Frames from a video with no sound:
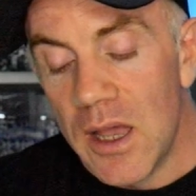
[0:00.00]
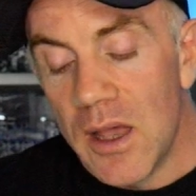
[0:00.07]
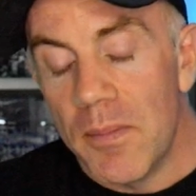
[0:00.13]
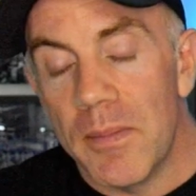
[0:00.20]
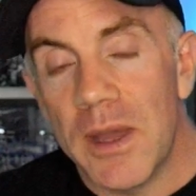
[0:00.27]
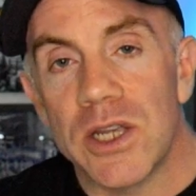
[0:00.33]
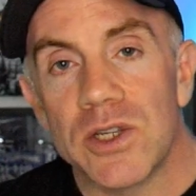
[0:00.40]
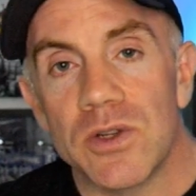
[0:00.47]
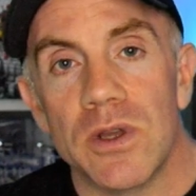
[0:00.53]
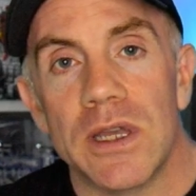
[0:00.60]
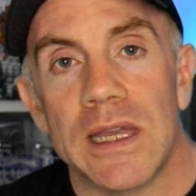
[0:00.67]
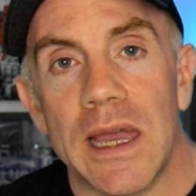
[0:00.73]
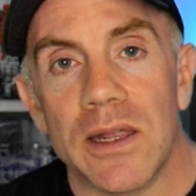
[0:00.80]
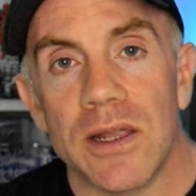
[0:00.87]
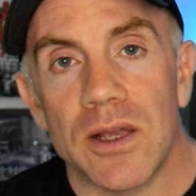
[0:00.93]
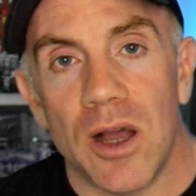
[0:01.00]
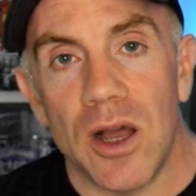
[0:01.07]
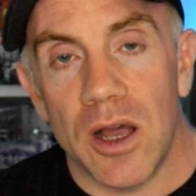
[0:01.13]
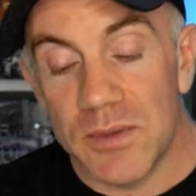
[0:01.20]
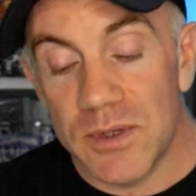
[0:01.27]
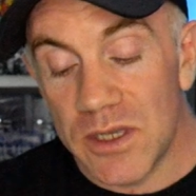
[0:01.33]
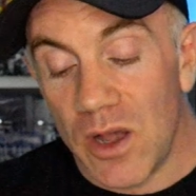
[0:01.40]
Make sure you're getting
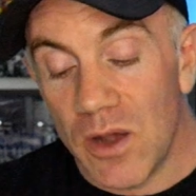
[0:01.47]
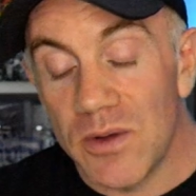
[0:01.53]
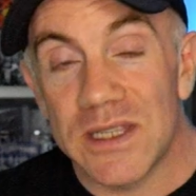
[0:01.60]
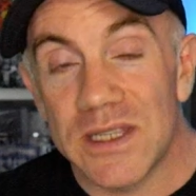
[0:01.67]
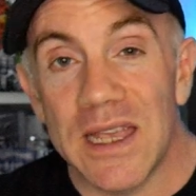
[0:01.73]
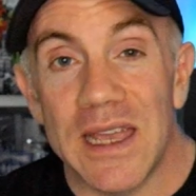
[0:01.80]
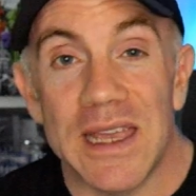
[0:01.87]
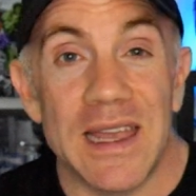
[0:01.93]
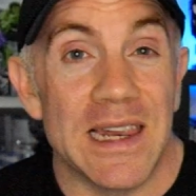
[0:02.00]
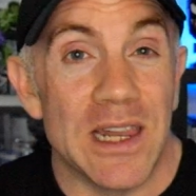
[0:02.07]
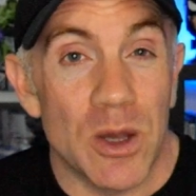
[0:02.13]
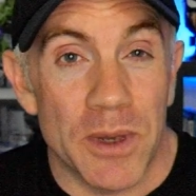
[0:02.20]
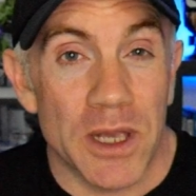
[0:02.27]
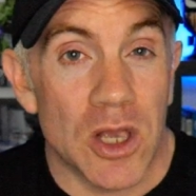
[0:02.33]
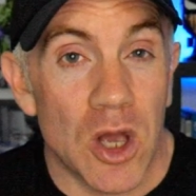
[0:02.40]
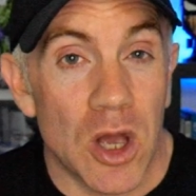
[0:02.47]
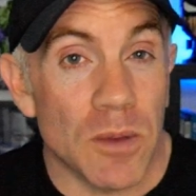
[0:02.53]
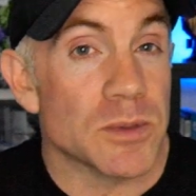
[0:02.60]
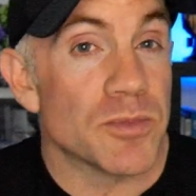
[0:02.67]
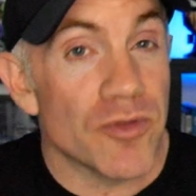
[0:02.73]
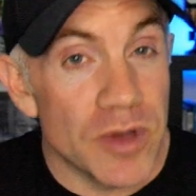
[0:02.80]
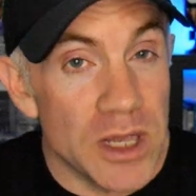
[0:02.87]
carbs. I would say a little bit of carbs
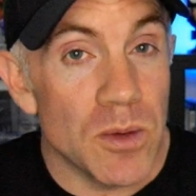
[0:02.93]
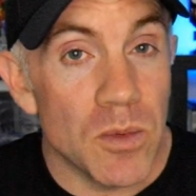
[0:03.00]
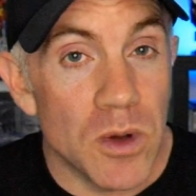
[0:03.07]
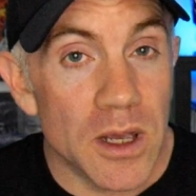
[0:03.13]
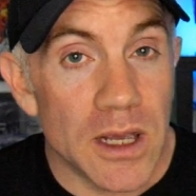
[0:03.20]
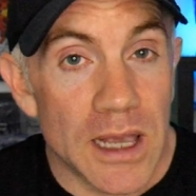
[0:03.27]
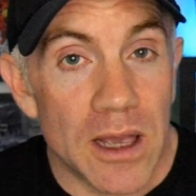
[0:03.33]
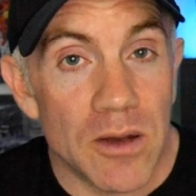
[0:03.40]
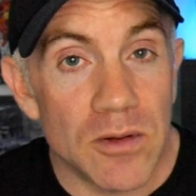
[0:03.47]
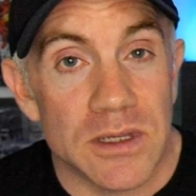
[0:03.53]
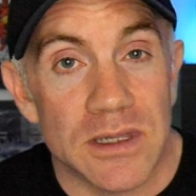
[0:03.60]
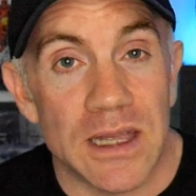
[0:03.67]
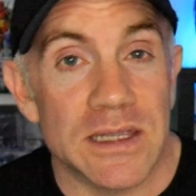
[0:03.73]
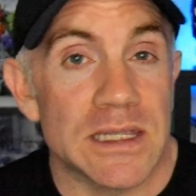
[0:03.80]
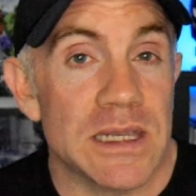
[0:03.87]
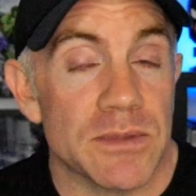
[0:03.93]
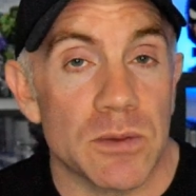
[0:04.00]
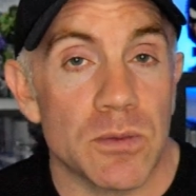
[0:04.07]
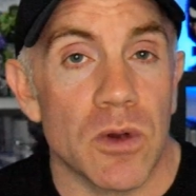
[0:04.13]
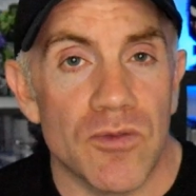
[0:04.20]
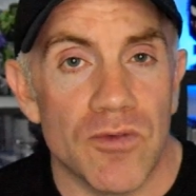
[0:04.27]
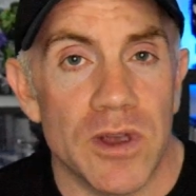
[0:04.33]
pre-workout. That seems to
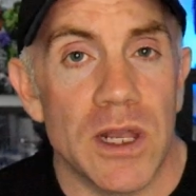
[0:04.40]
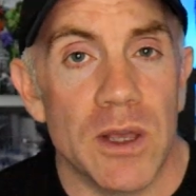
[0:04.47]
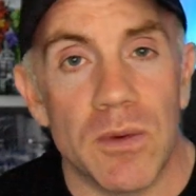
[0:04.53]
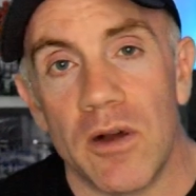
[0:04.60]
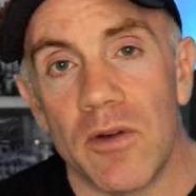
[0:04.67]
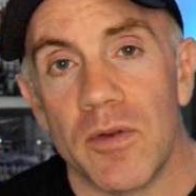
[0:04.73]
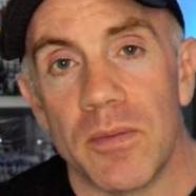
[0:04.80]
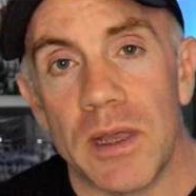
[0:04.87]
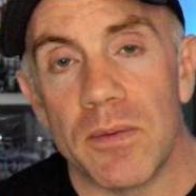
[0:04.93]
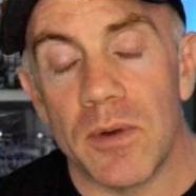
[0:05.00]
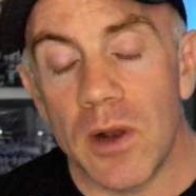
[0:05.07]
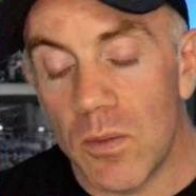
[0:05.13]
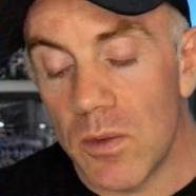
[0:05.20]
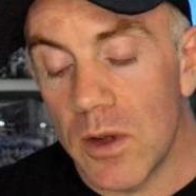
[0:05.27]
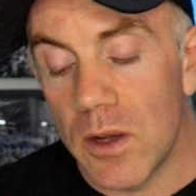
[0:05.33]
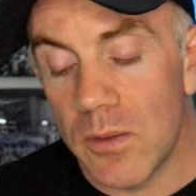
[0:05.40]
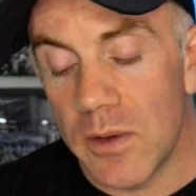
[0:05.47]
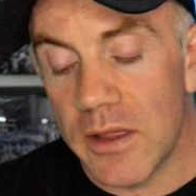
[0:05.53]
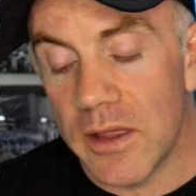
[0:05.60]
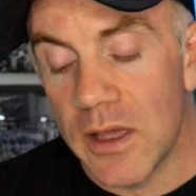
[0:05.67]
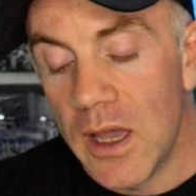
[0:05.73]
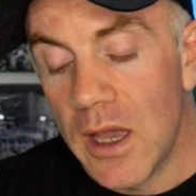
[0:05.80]
work really well for people I work with.